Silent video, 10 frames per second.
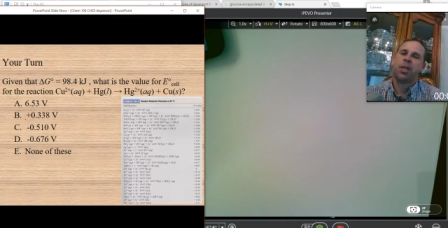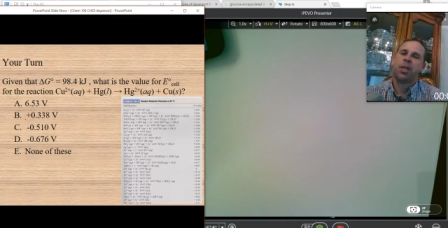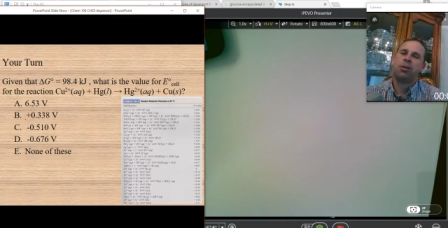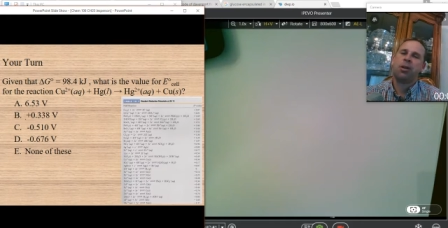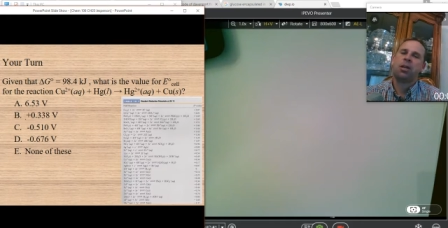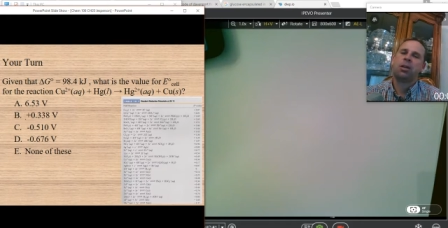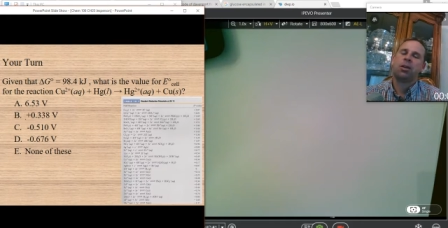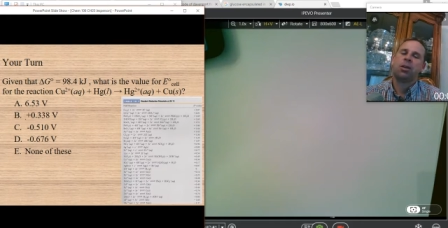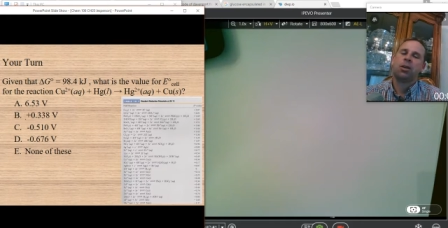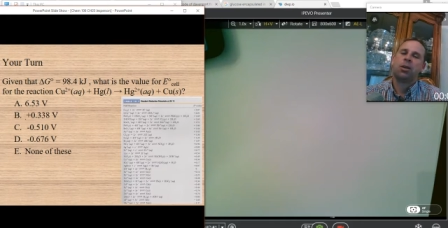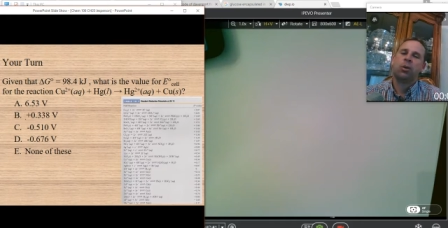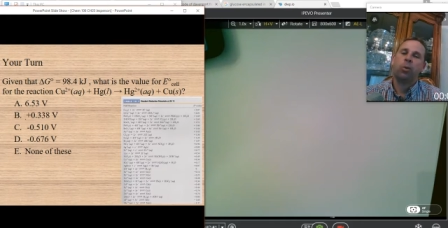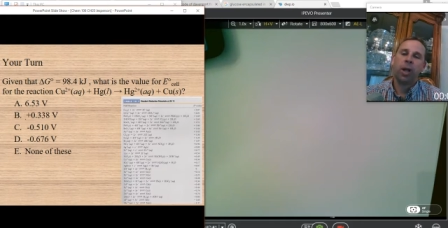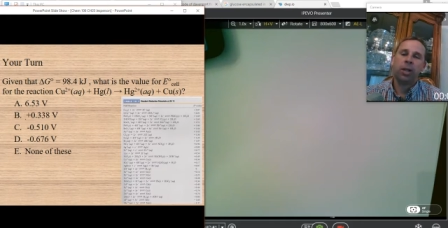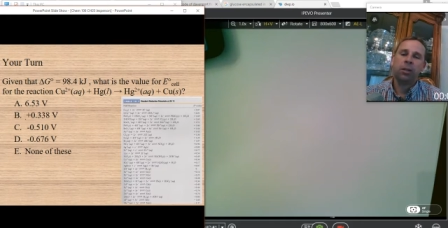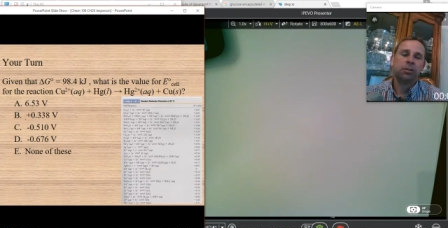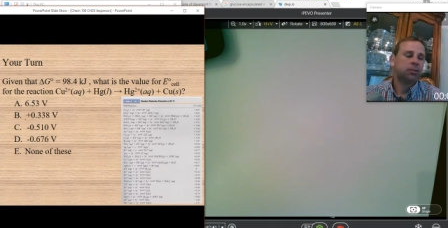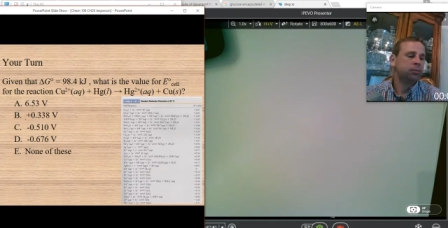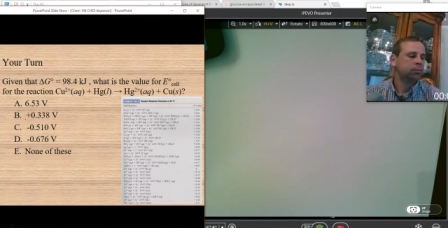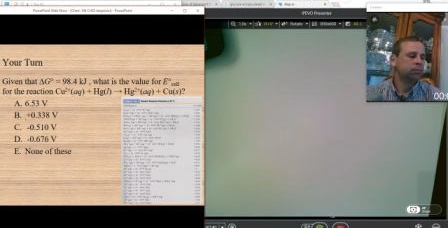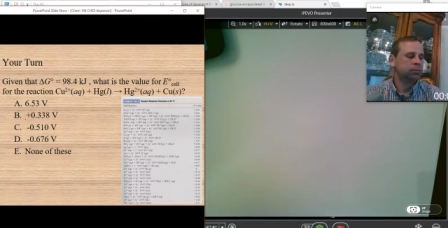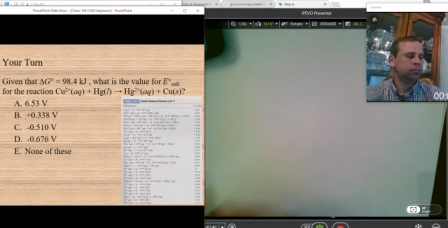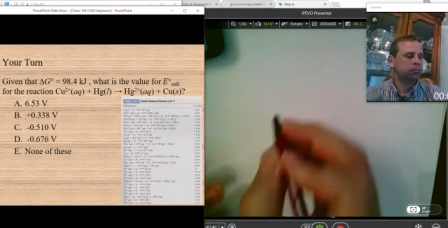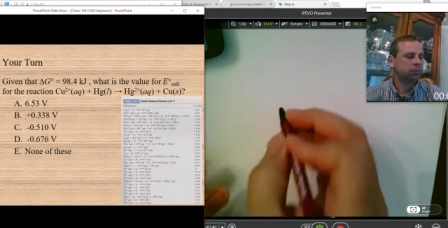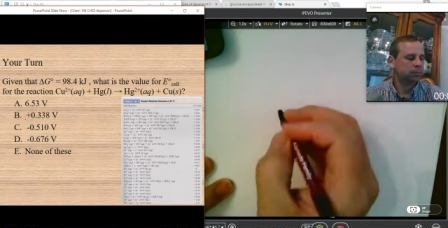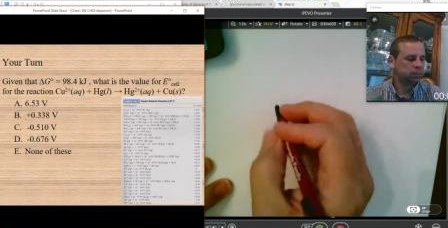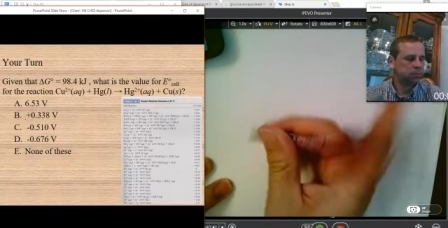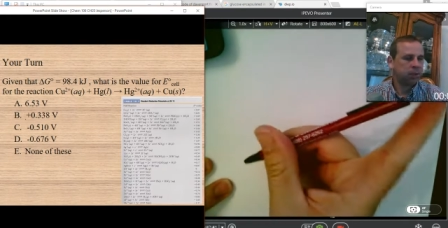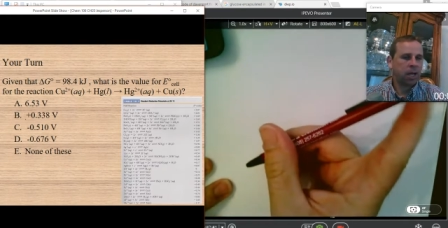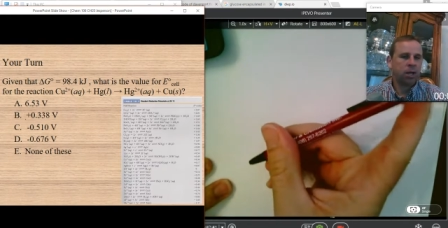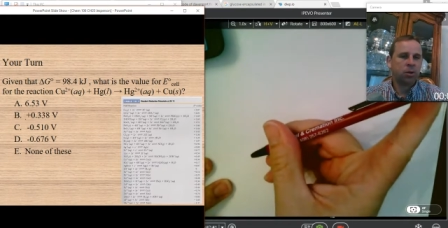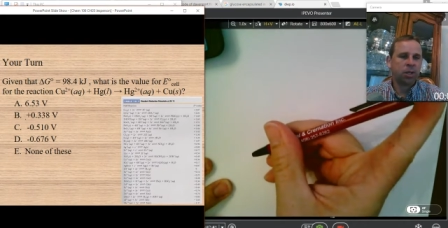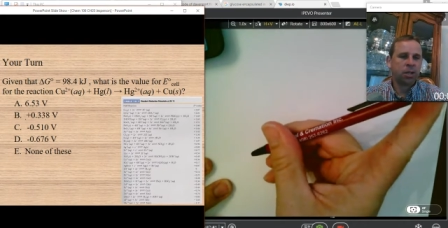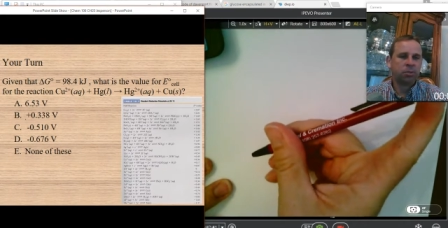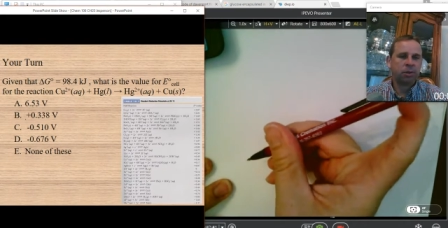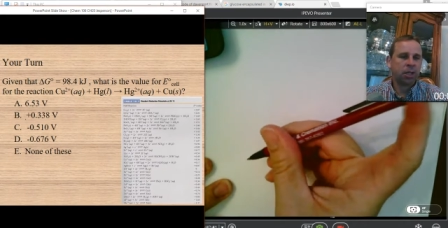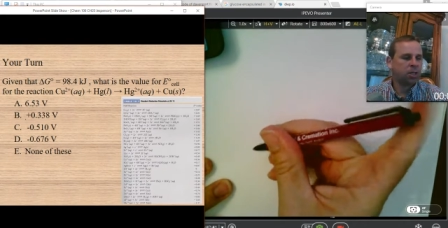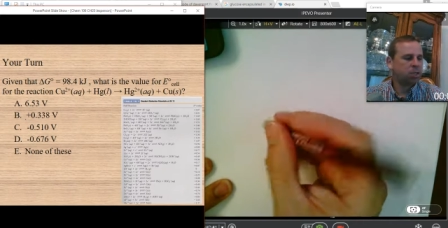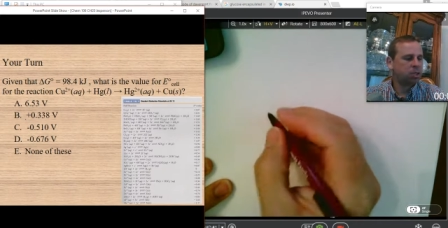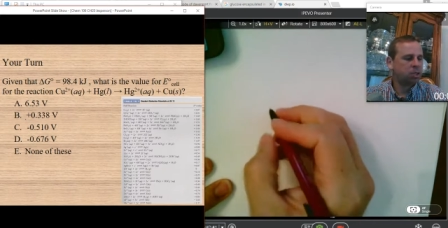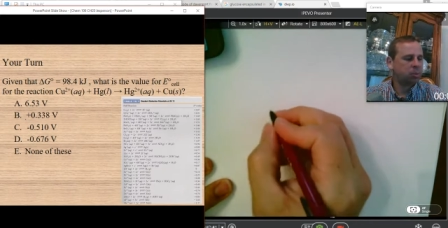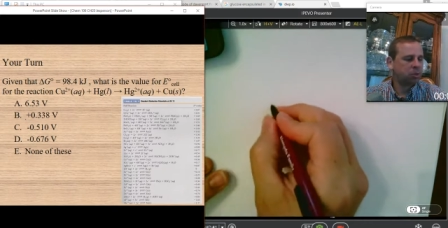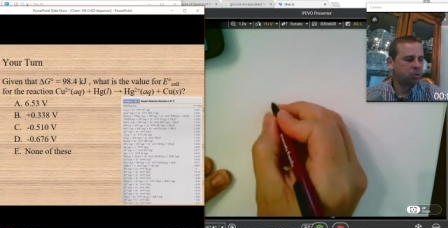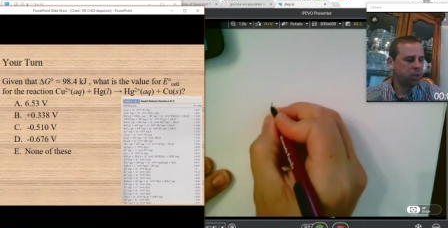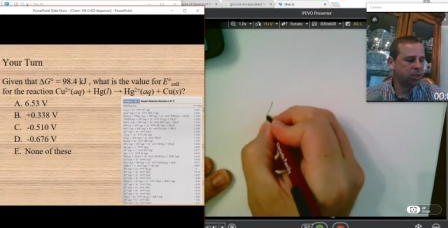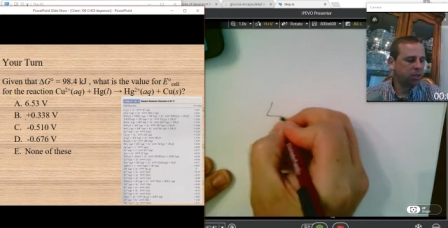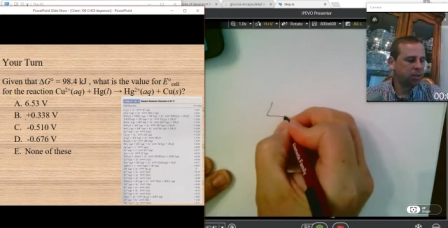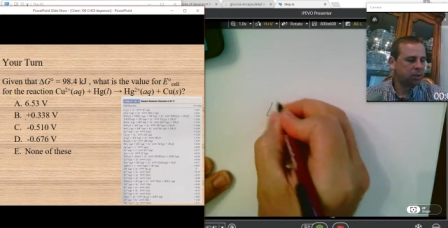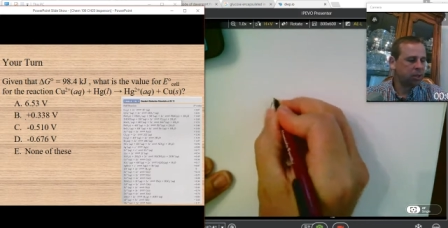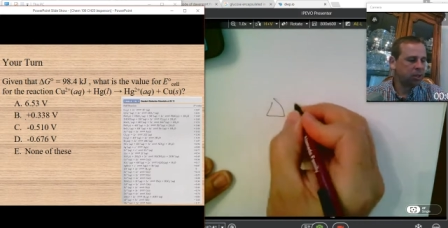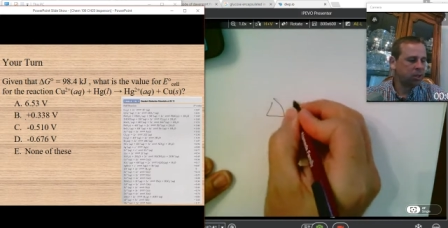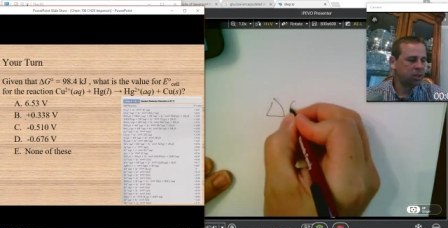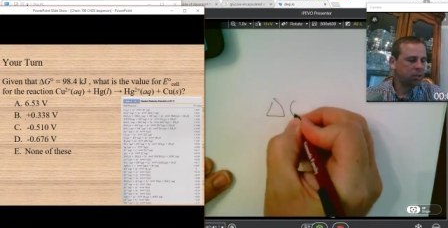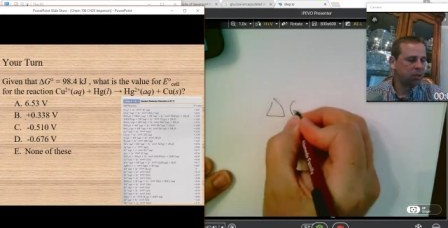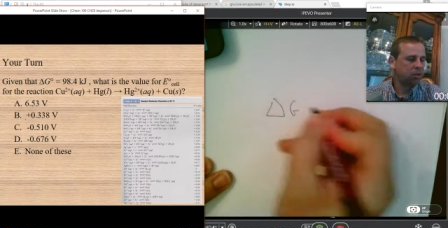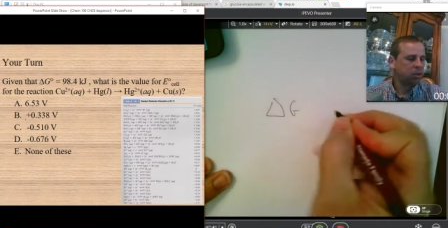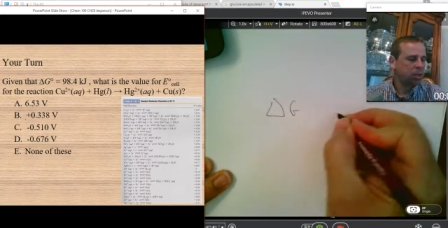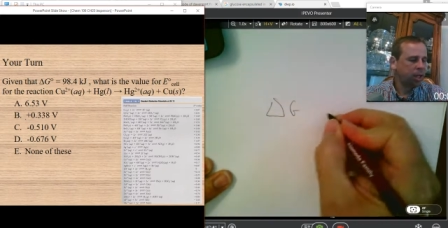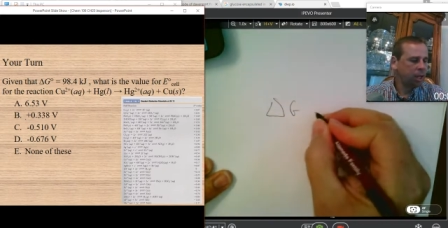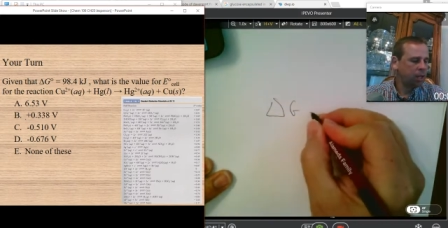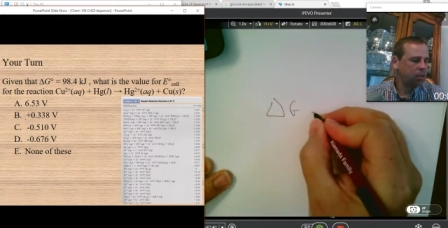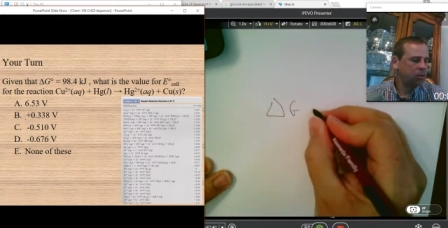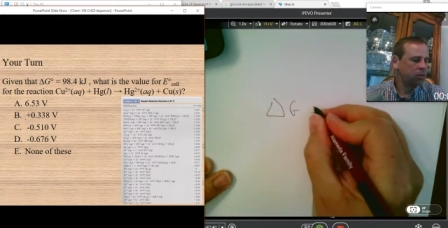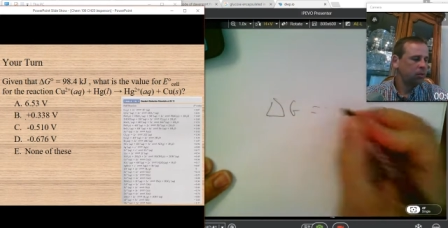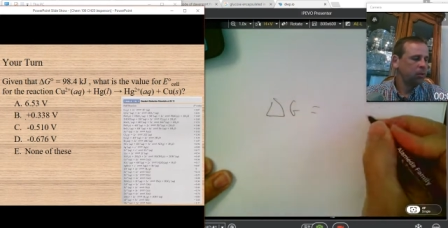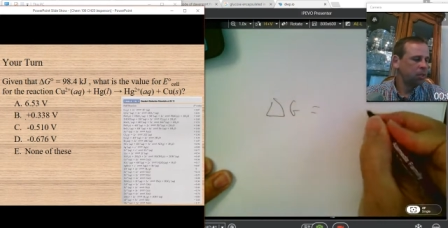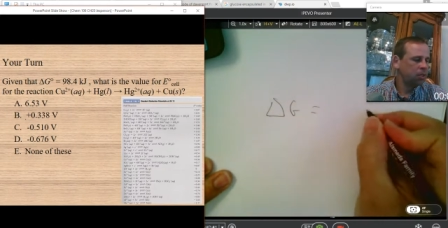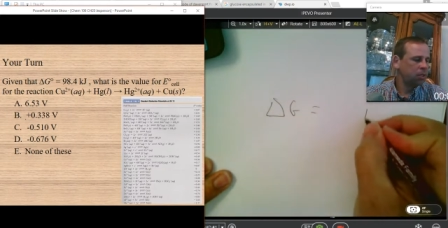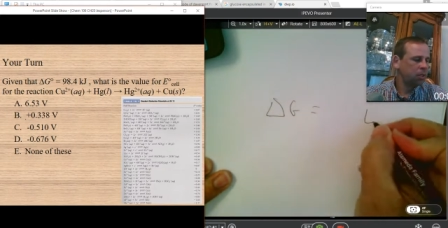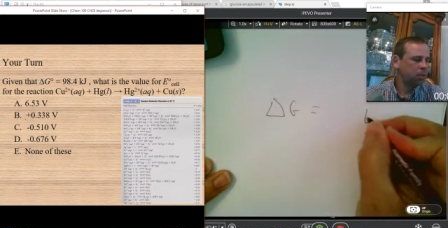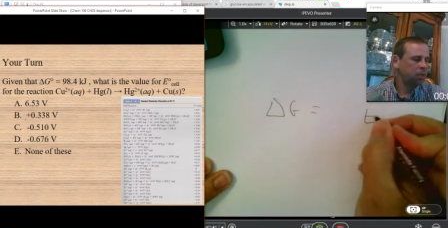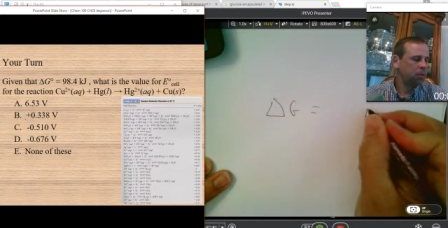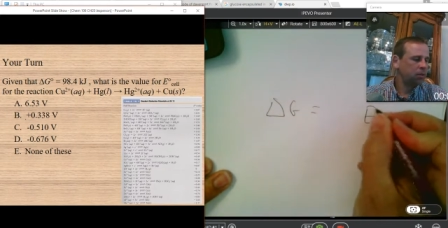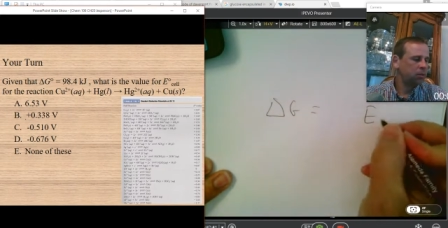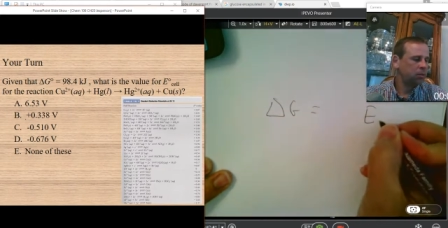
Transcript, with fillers: All right. Well, I know that the relationship between delta G and E cell